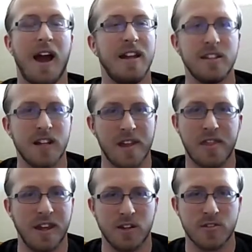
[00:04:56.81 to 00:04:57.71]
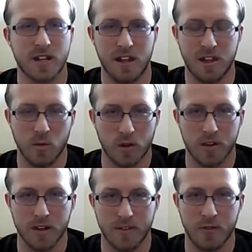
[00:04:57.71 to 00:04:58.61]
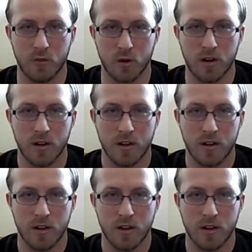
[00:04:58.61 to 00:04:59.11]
I did not think there was anything worth living for.